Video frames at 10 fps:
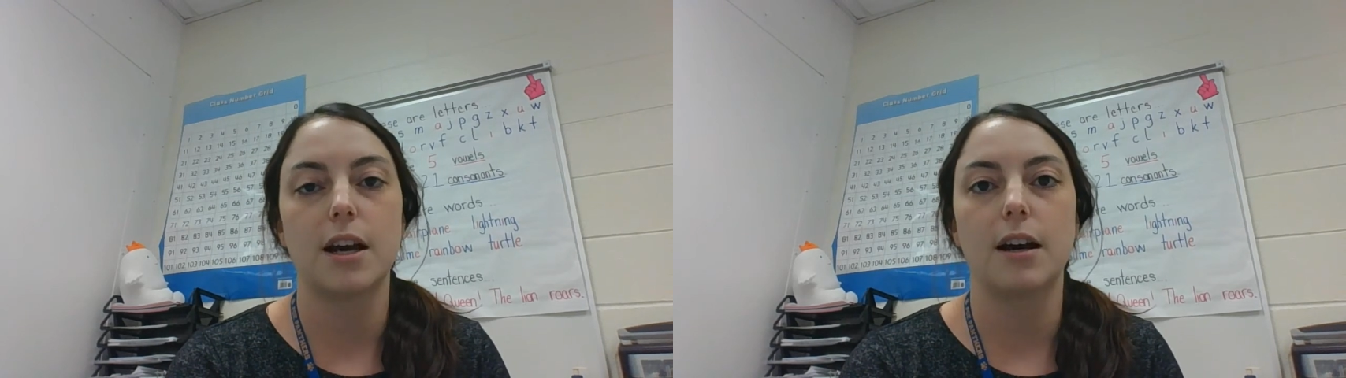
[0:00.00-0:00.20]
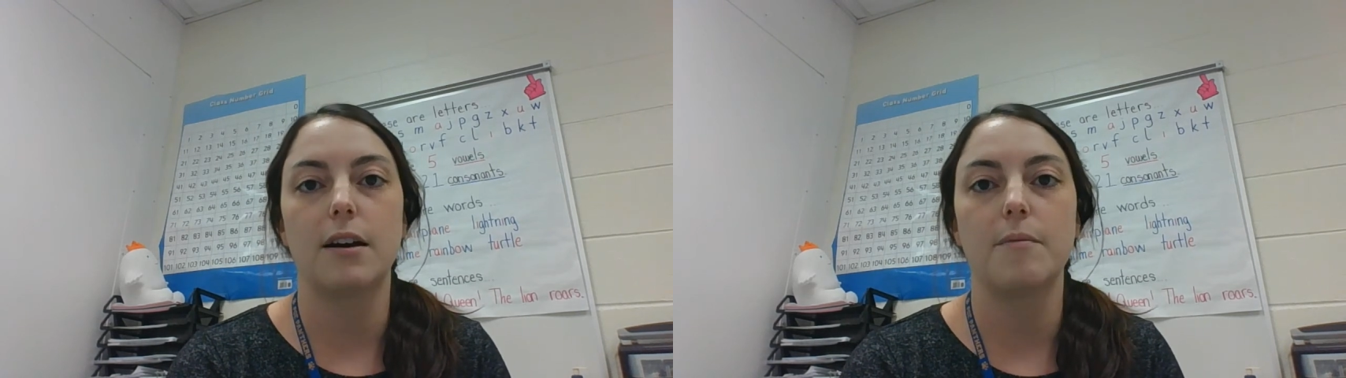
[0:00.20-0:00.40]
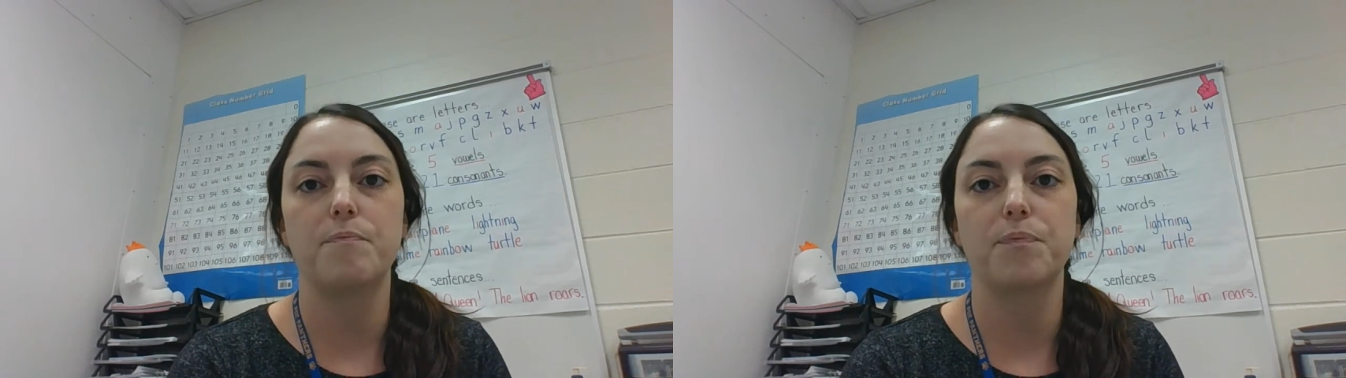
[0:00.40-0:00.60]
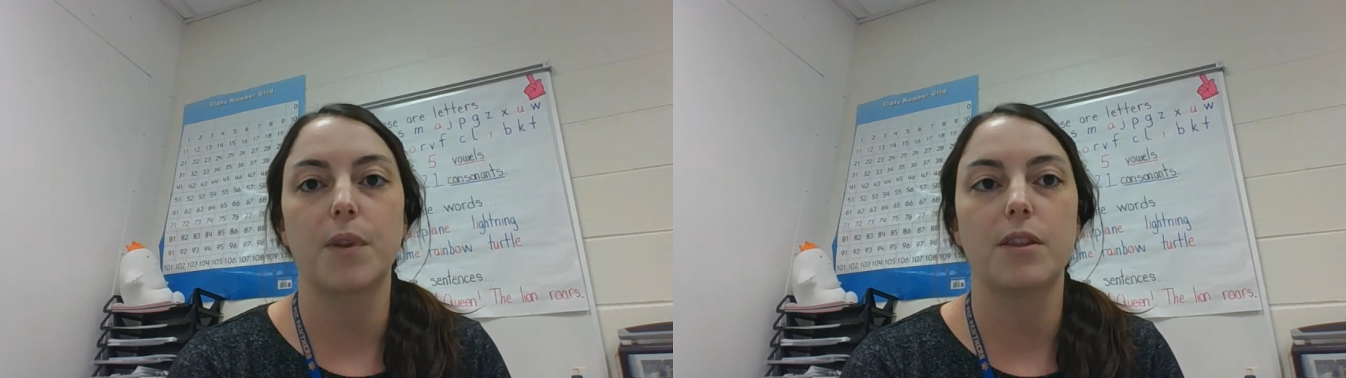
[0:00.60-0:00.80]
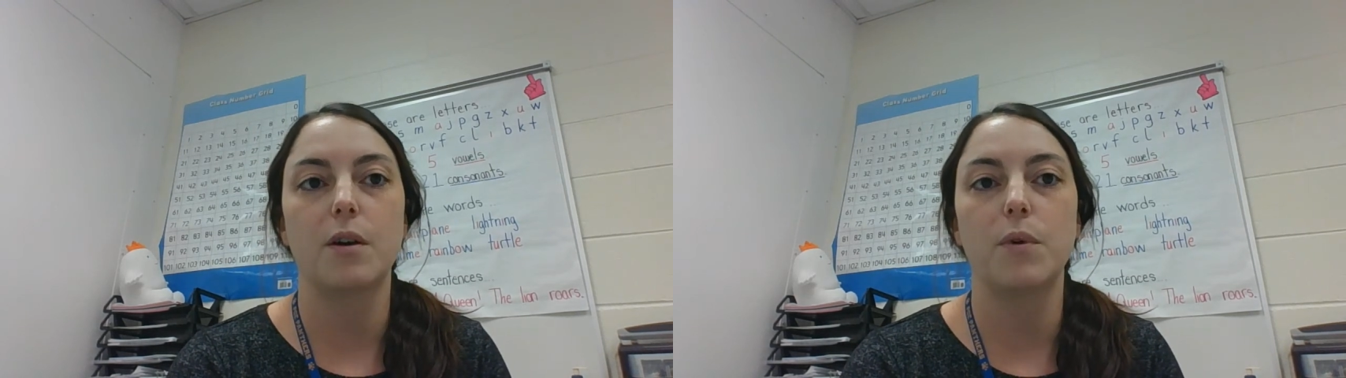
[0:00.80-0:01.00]

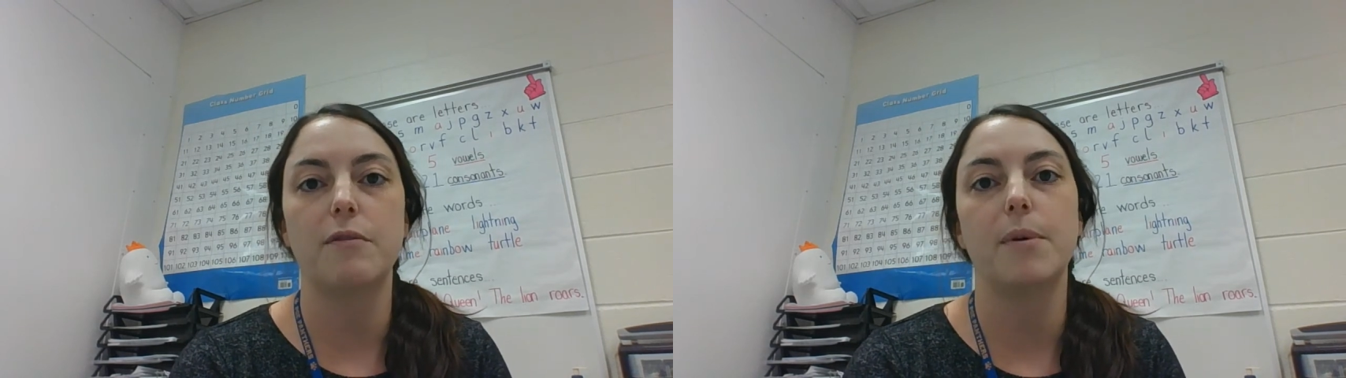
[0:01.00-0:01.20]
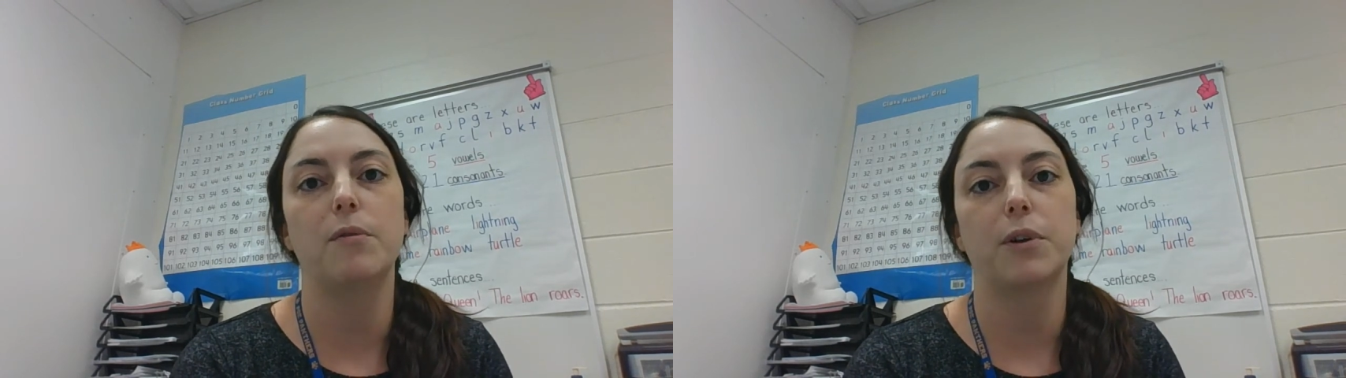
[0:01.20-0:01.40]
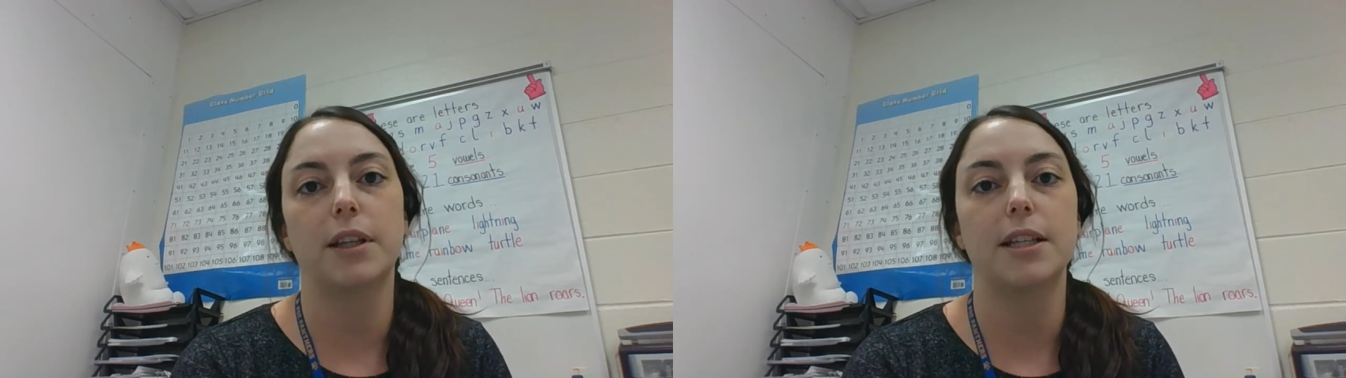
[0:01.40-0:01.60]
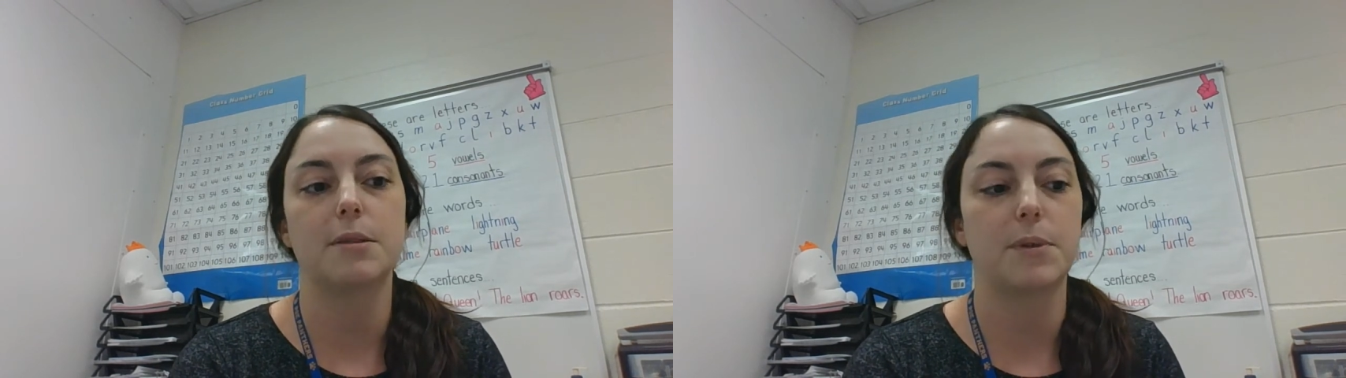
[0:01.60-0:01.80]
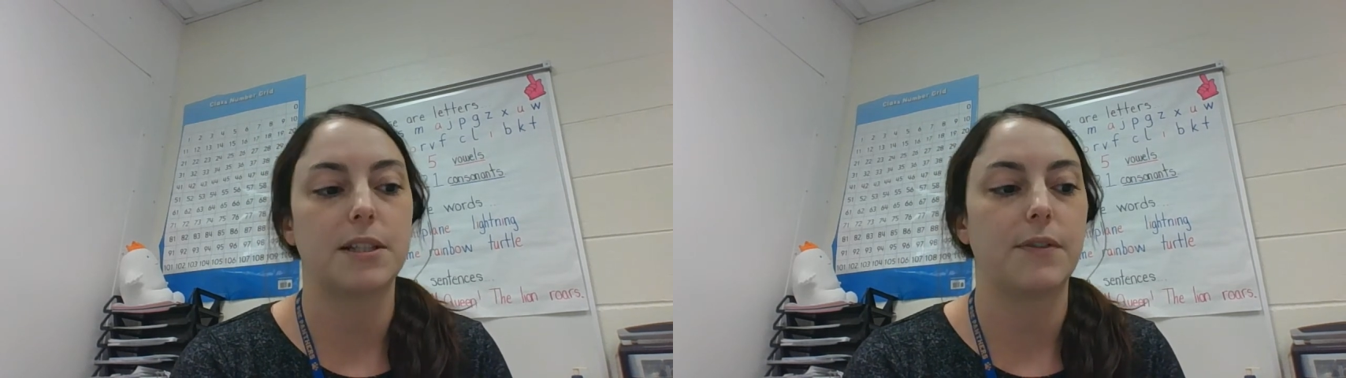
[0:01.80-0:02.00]
that we've been really
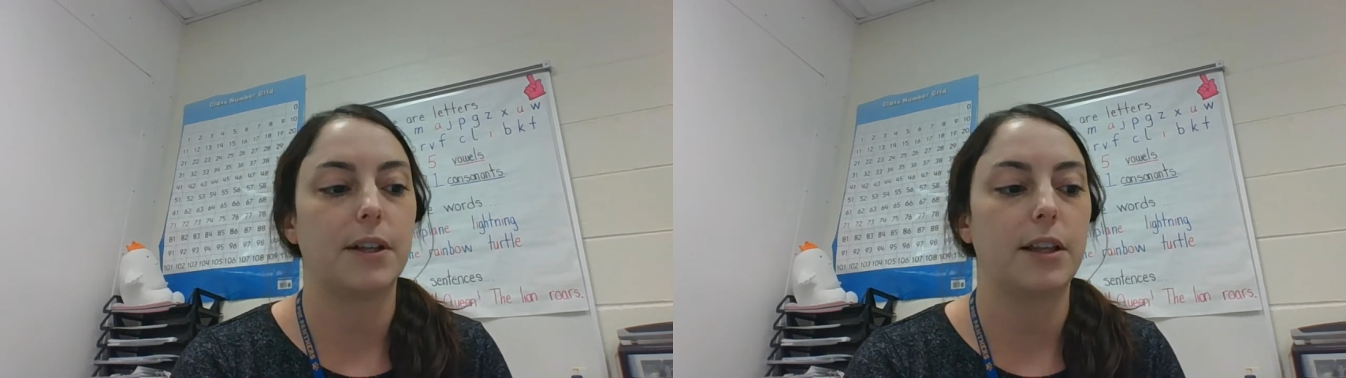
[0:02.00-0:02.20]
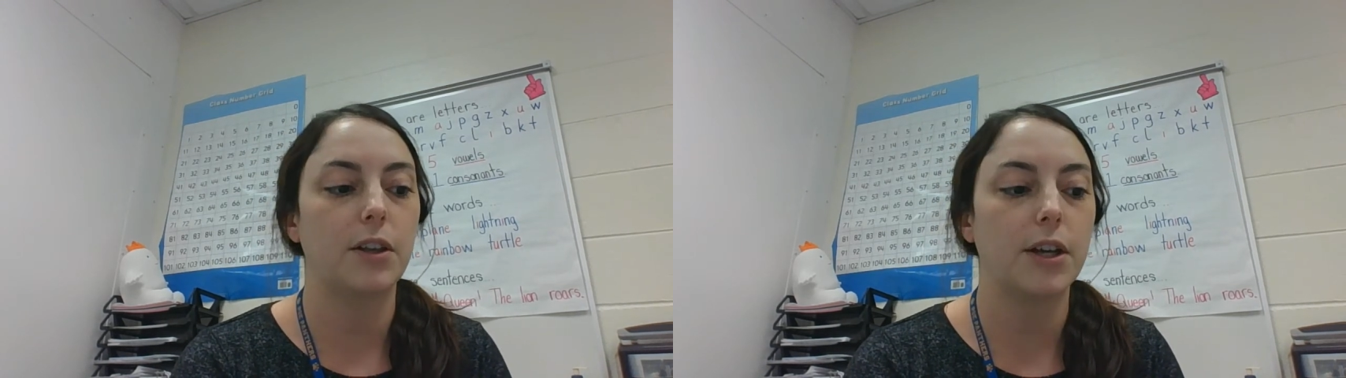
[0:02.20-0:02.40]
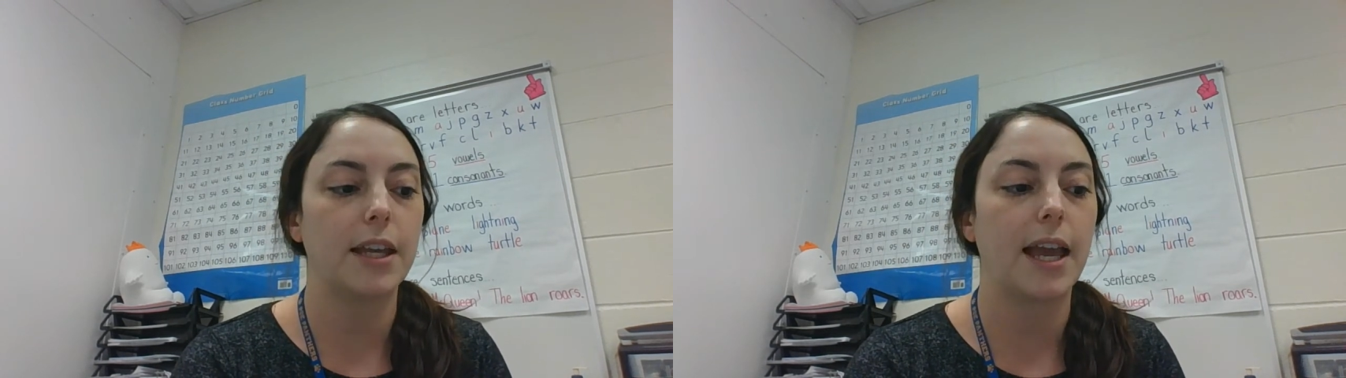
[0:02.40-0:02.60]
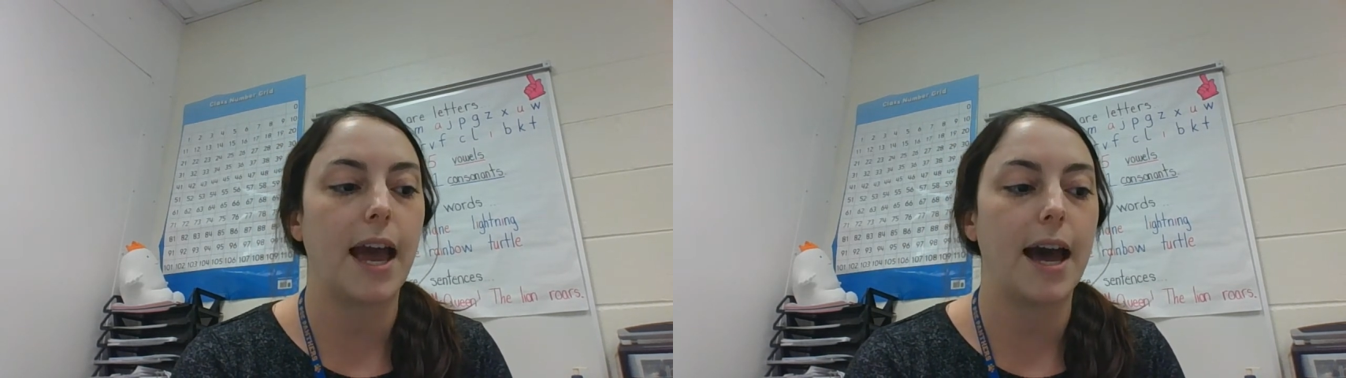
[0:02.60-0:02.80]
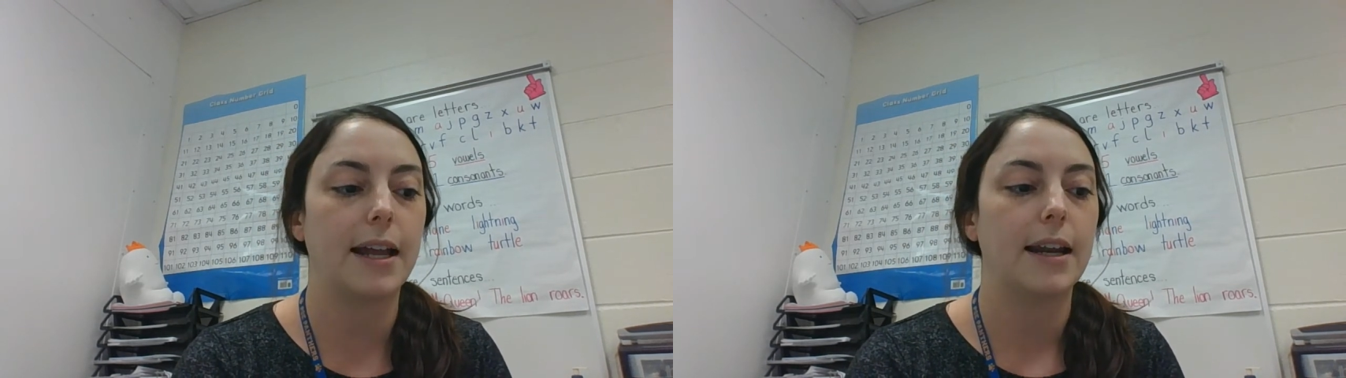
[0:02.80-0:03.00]
specifically looking
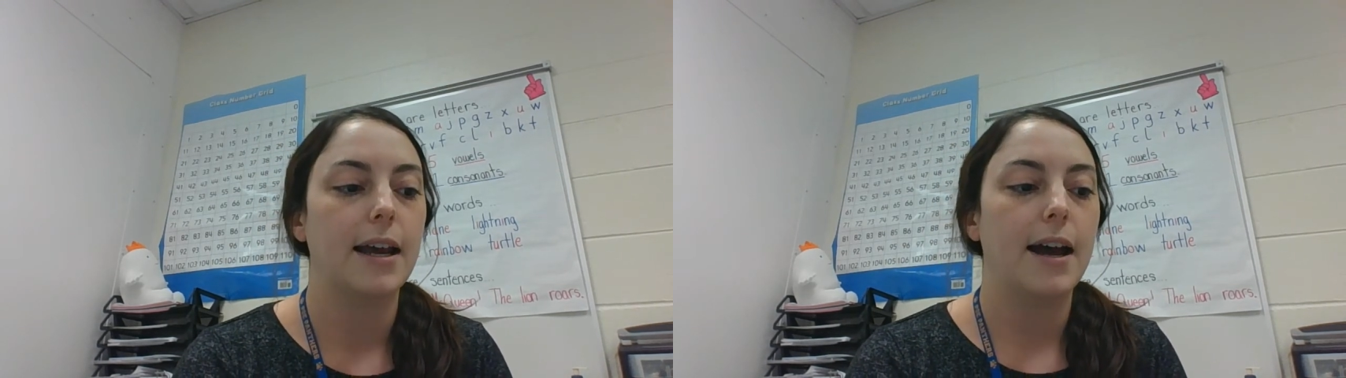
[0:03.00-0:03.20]
at